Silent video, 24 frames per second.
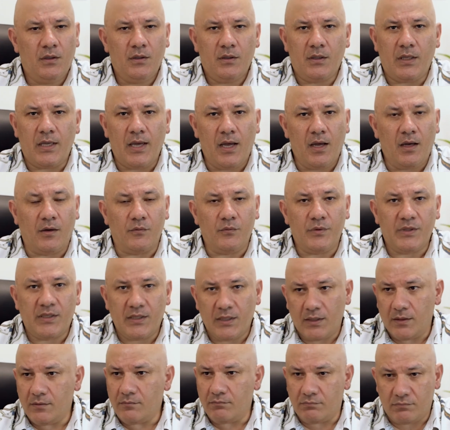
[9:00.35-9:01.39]
yeah, we
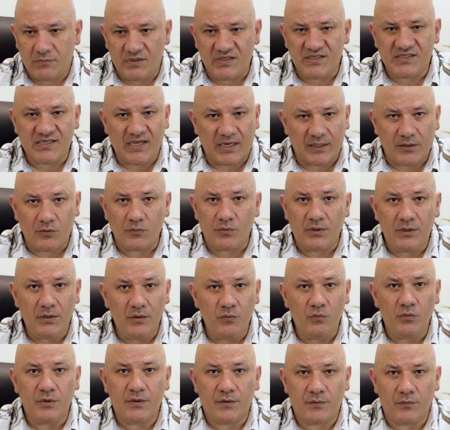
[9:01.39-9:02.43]
can
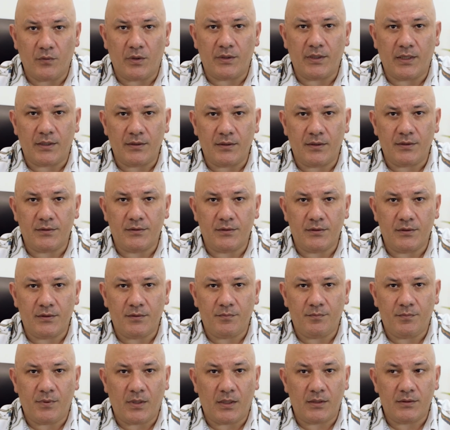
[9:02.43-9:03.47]
disagree with one another,
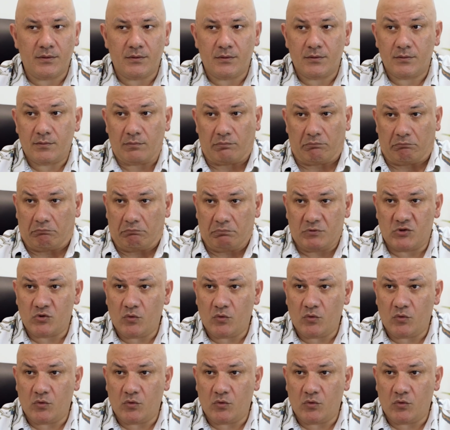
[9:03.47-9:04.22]
but so